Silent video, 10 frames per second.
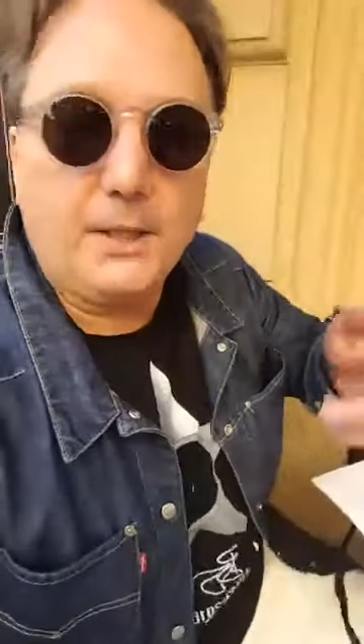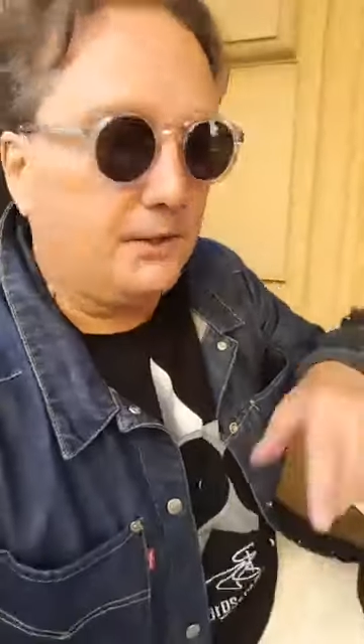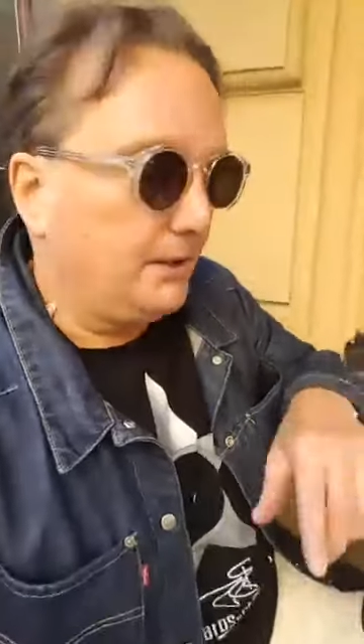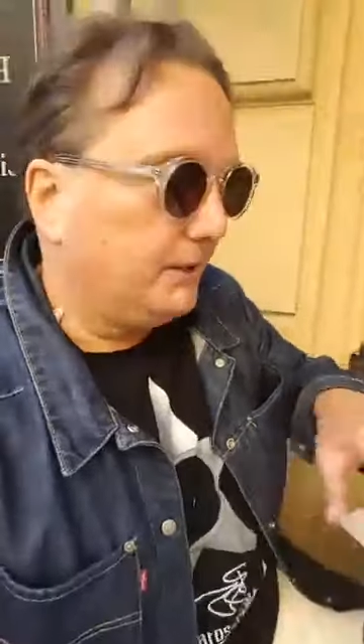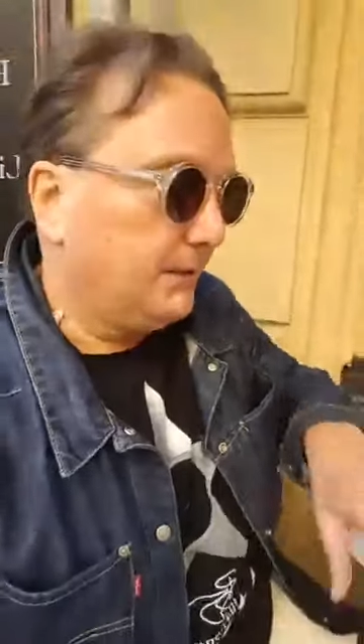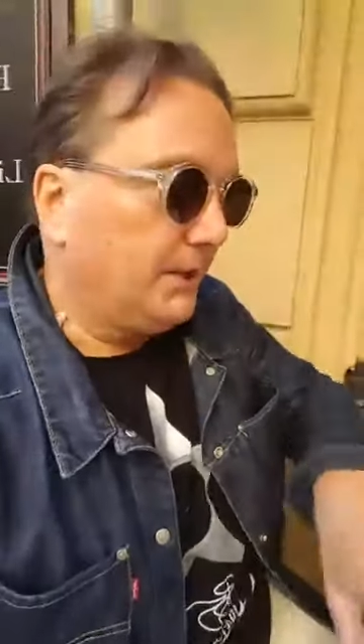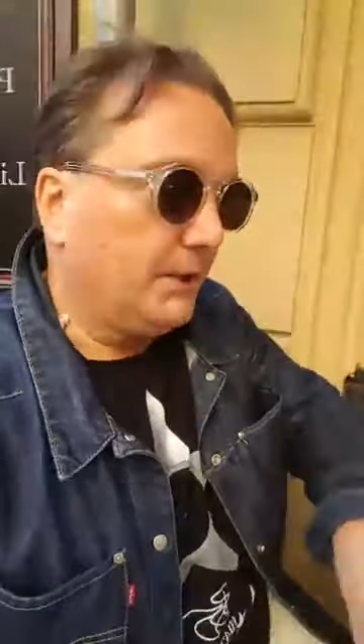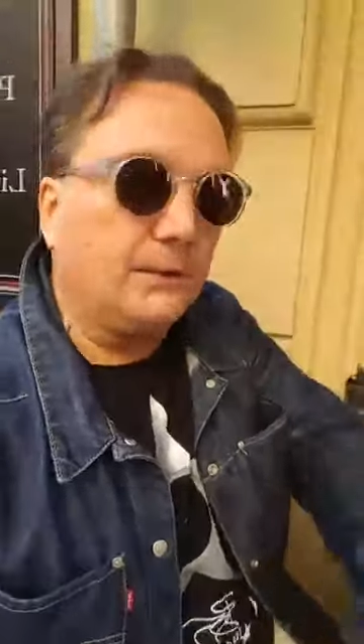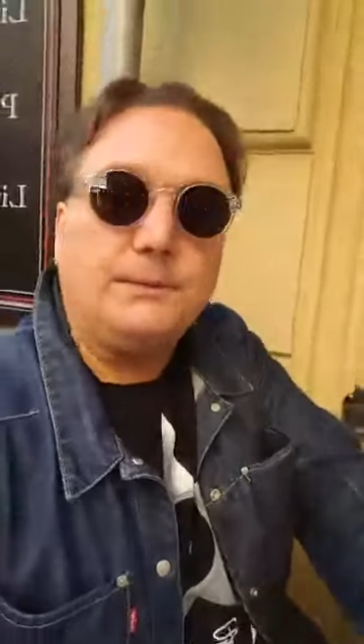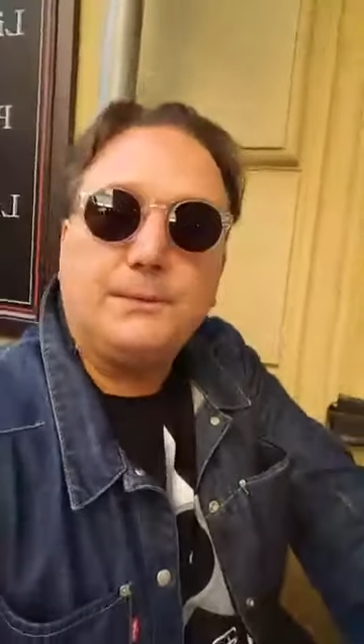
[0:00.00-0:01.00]
right? So,
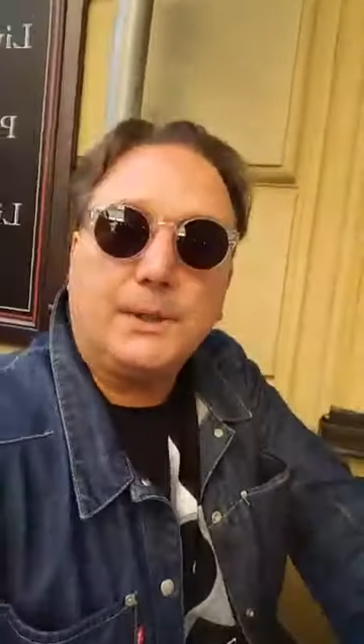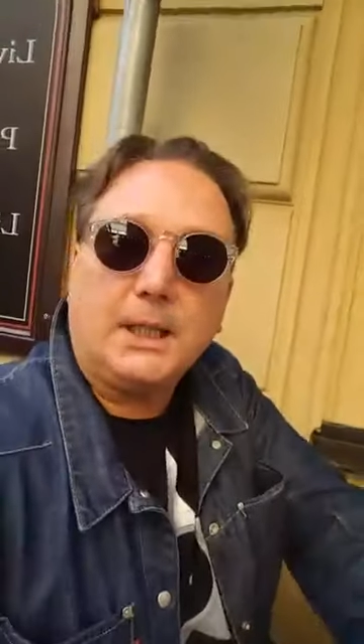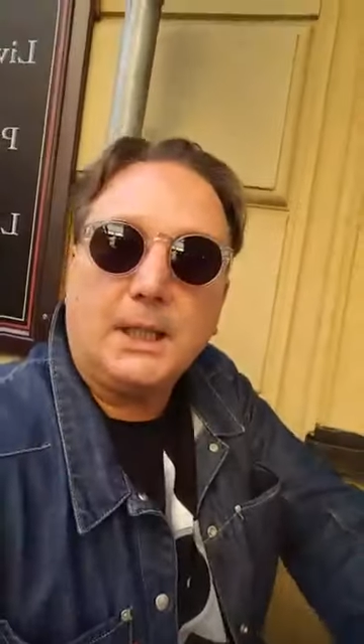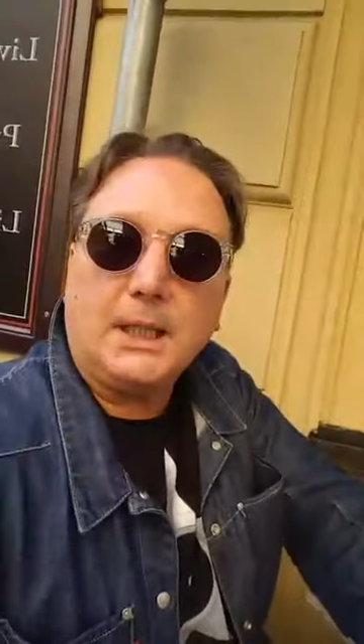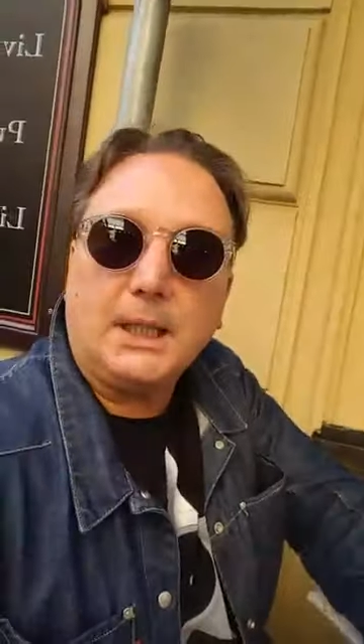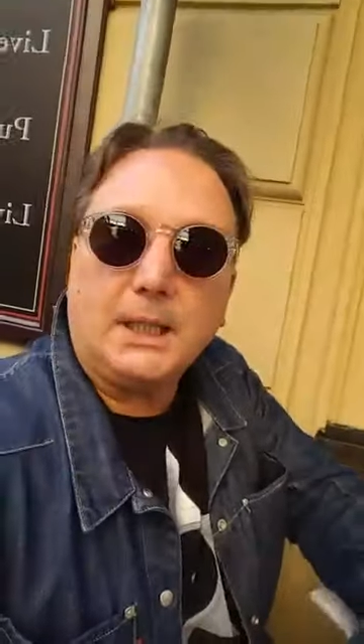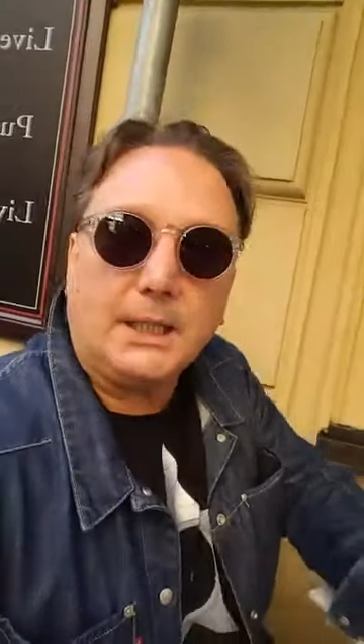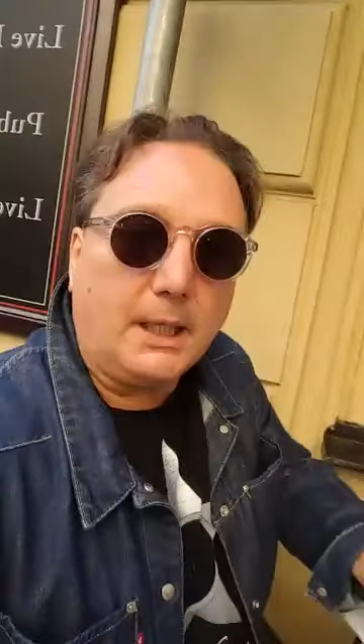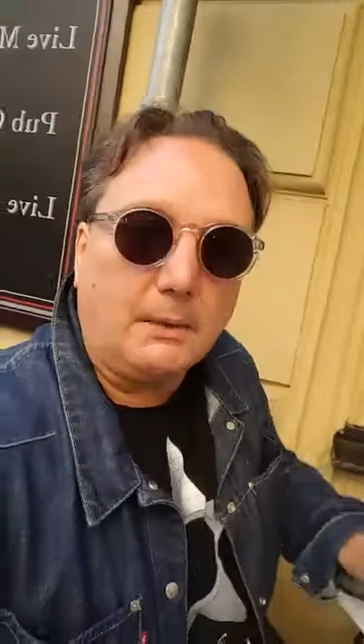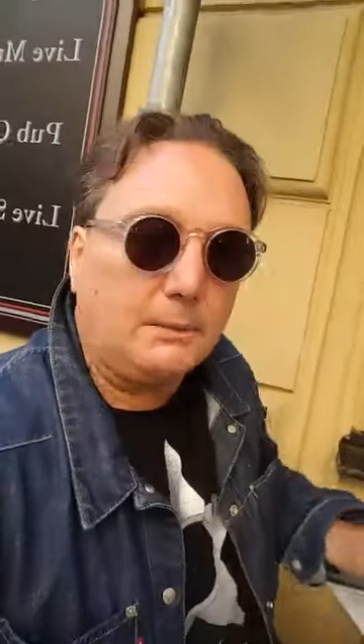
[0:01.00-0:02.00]

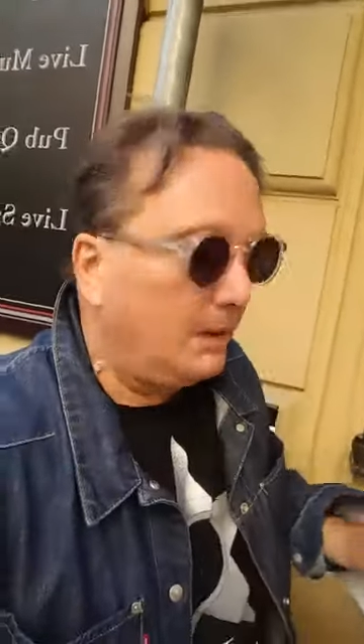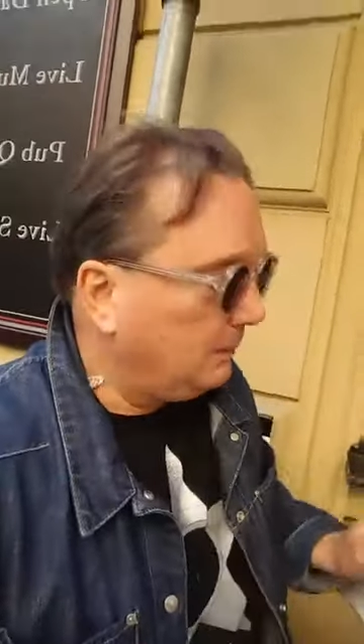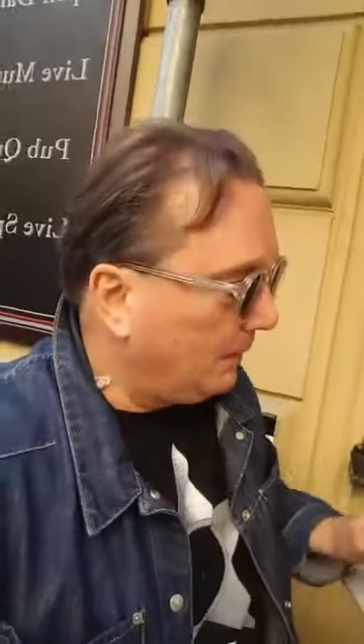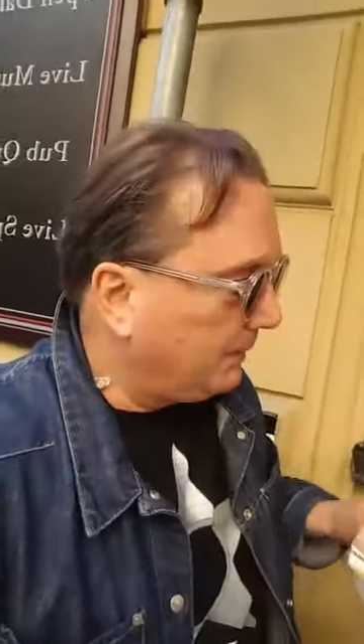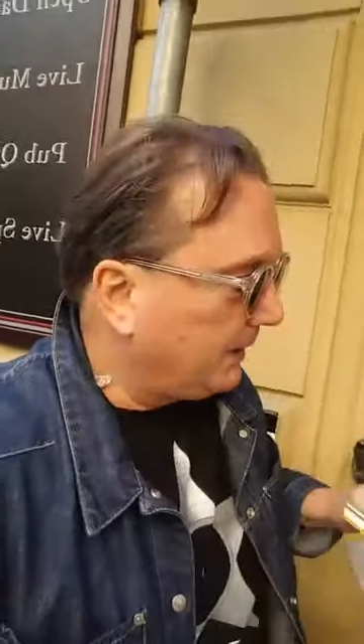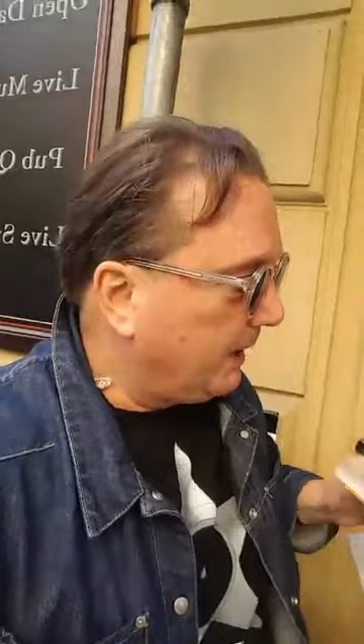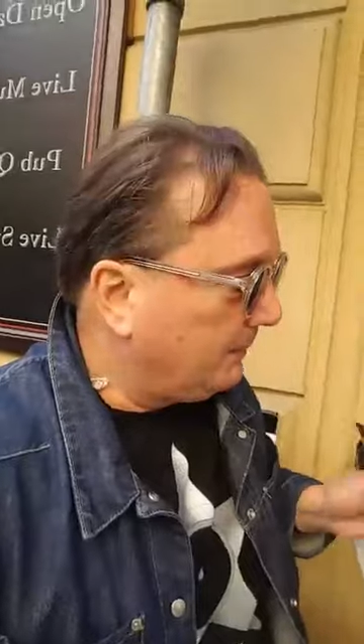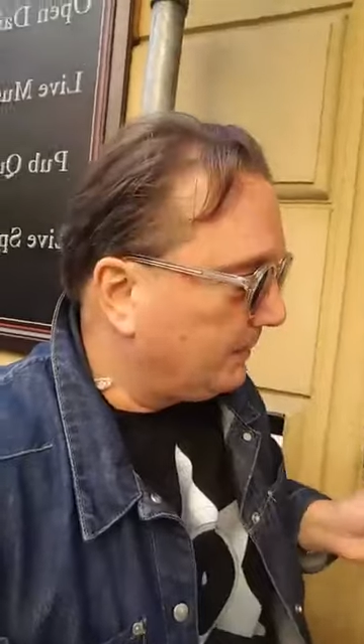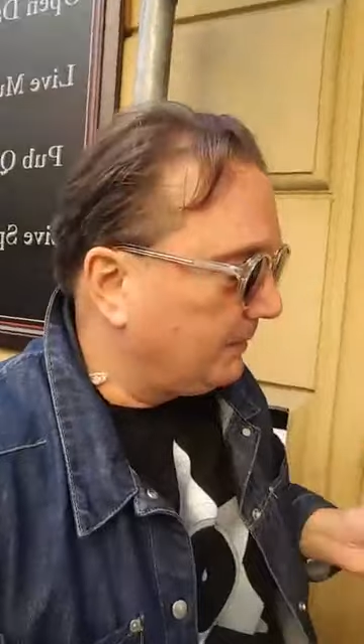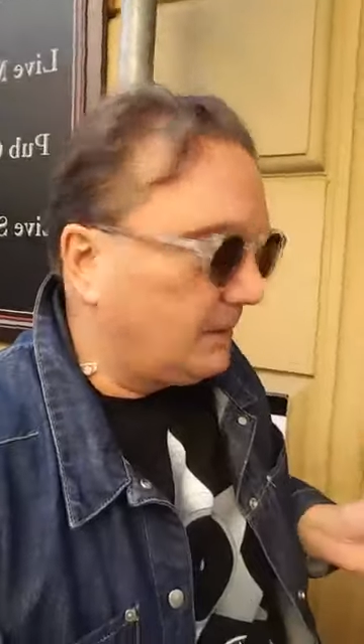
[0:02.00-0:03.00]
I'm opening it up.
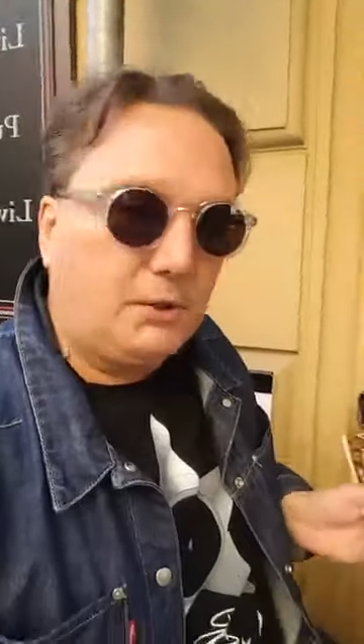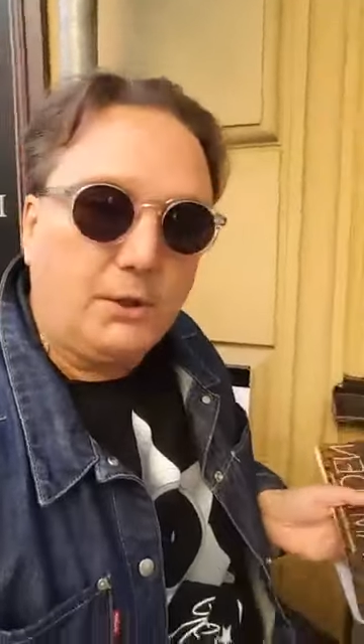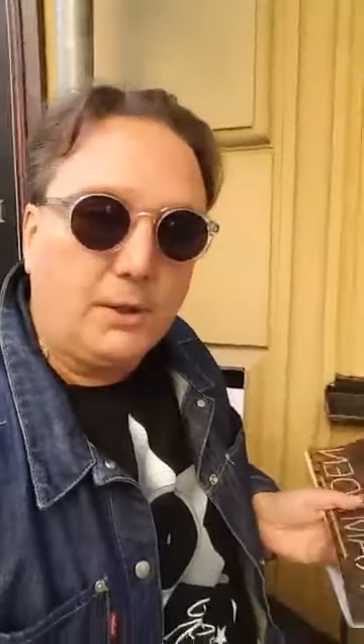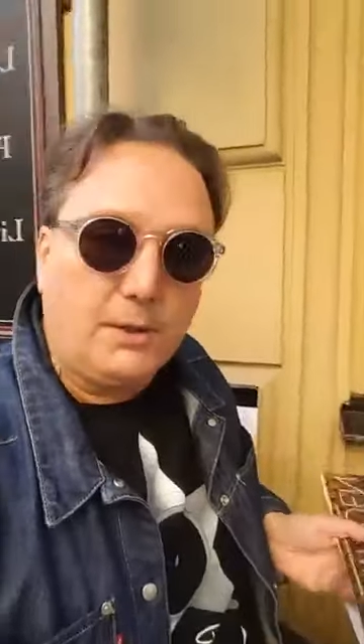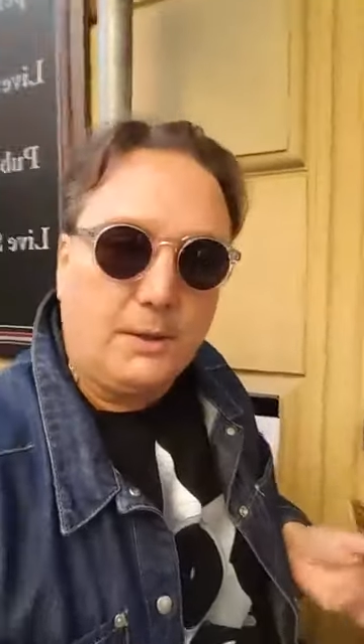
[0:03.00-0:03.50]
I'll show you.